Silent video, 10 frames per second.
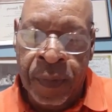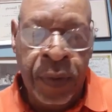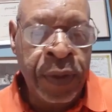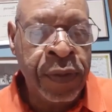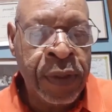
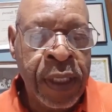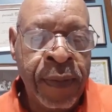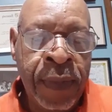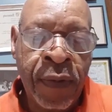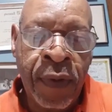Well, you
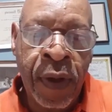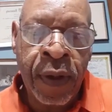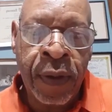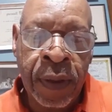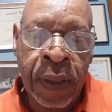did me
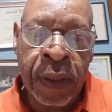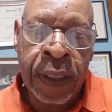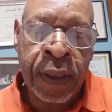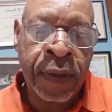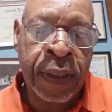wrong. They
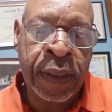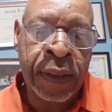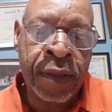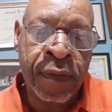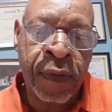know they
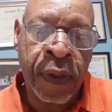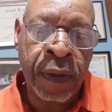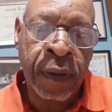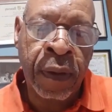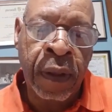did you
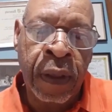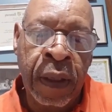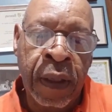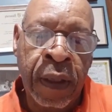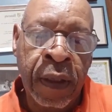wrong.
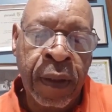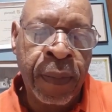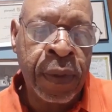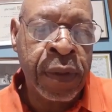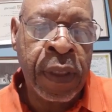
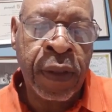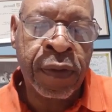But you don't